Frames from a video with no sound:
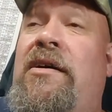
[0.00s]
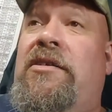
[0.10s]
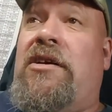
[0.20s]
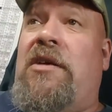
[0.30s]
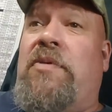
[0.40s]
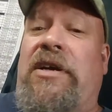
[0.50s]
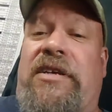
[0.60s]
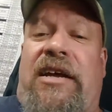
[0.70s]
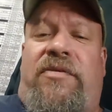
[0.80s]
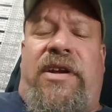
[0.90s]
So I replaced
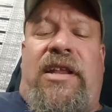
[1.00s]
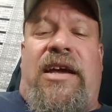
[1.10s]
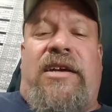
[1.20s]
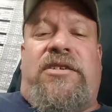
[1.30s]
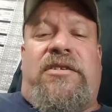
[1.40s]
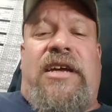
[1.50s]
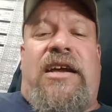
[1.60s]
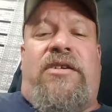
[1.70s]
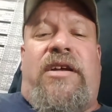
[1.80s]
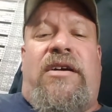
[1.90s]
that in a relay so that they
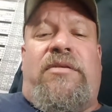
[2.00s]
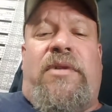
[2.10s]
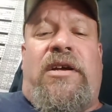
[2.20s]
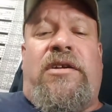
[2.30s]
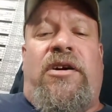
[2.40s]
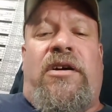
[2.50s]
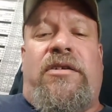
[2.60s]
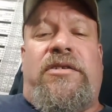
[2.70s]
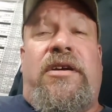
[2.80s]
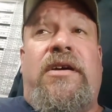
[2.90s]
go down to my
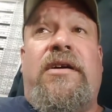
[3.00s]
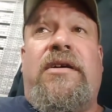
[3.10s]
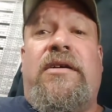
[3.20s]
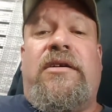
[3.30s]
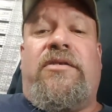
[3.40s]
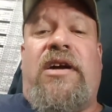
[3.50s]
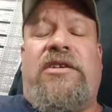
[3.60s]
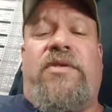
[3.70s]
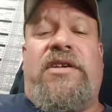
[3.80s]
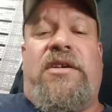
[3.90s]
daughter's
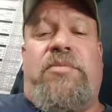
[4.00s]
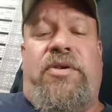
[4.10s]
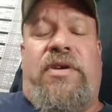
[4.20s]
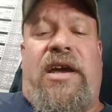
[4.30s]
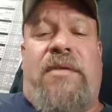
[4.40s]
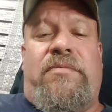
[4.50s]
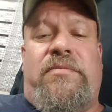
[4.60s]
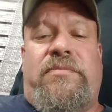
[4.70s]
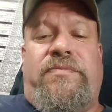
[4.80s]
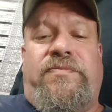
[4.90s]
graduation at boot camp
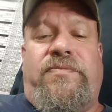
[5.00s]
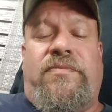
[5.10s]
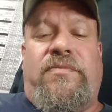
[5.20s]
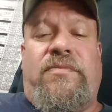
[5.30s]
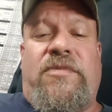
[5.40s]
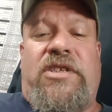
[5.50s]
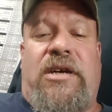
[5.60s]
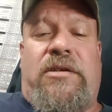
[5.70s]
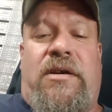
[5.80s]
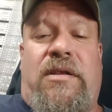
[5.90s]
in
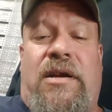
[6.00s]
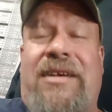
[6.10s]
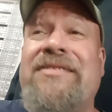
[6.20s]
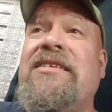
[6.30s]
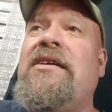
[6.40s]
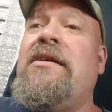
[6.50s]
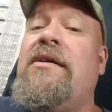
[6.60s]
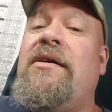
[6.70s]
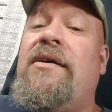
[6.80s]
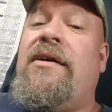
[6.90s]
South Carolina.
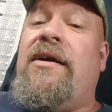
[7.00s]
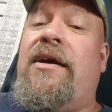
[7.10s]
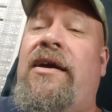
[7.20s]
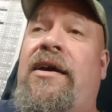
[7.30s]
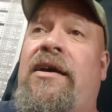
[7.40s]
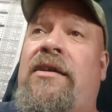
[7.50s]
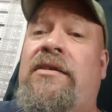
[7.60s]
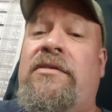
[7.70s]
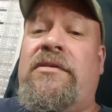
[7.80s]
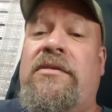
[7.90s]

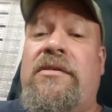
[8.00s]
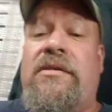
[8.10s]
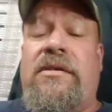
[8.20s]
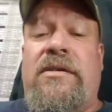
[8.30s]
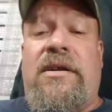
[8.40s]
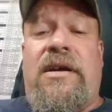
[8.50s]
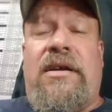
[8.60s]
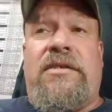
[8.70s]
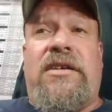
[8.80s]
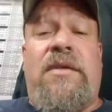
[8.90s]
And
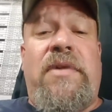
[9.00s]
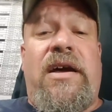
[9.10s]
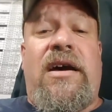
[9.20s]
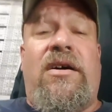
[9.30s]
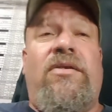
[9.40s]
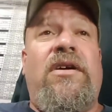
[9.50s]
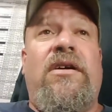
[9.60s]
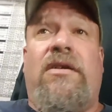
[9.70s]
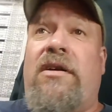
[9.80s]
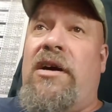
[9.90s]
somehow,
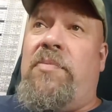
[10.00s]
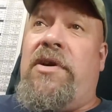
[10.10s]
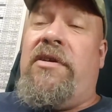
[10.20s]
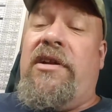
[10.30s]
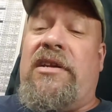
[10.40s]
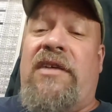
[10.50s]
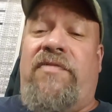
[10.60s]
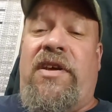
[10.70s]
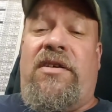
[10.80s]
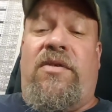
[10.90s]
up underneath that
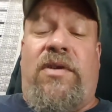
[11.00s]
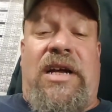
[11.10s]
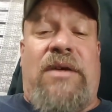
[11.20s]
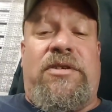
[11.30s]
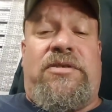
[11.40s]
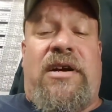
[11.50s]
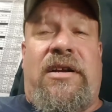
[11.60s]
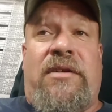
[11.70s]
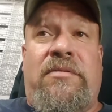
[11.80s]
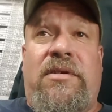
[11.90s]
vehicle, while I was trying to